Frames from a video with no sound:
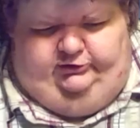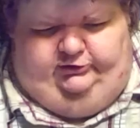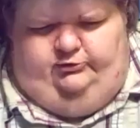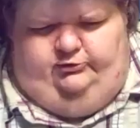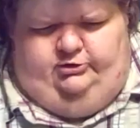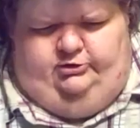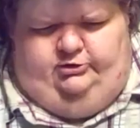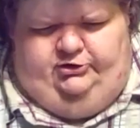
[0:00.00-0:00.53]

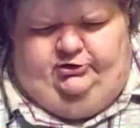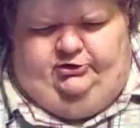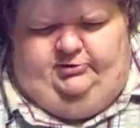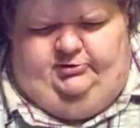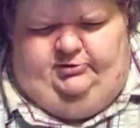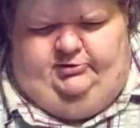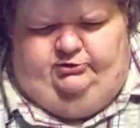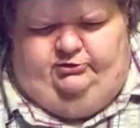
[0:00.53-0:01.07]
major
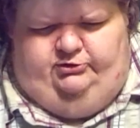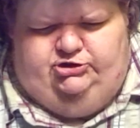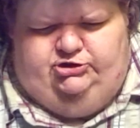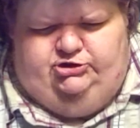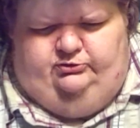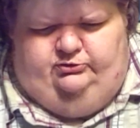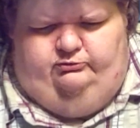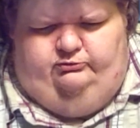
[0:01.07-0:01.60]
reason
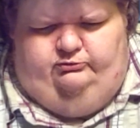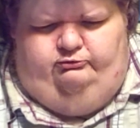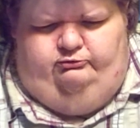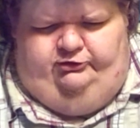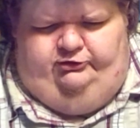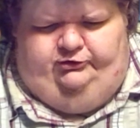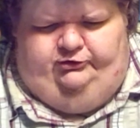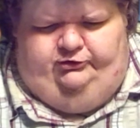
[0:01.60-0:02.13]
was
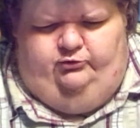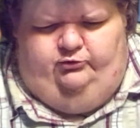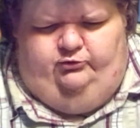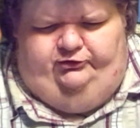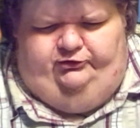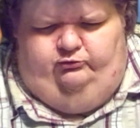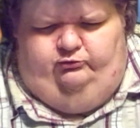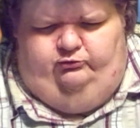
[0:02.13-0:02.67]
to
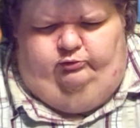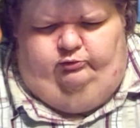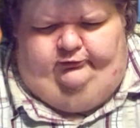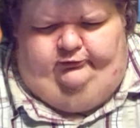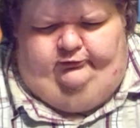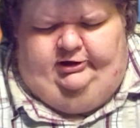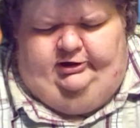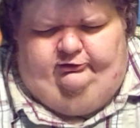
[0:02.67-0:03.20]
protect the
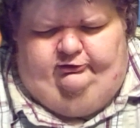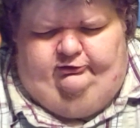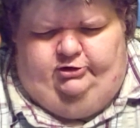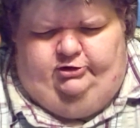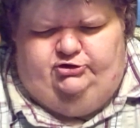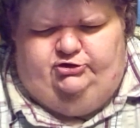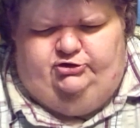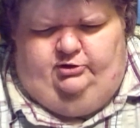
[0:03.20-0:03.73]
large
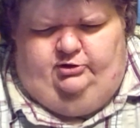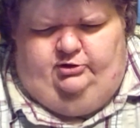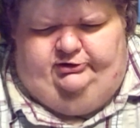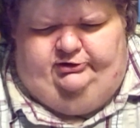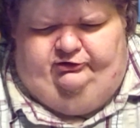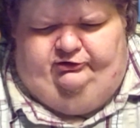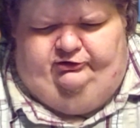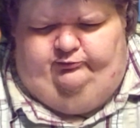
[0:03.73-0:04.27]
quantities of
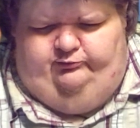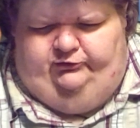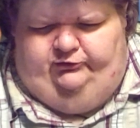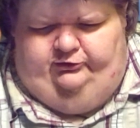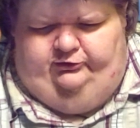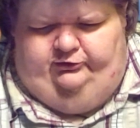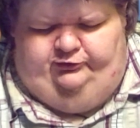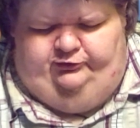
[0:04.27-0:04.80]
military
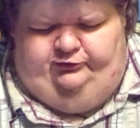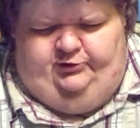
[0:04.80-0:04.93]
supplies and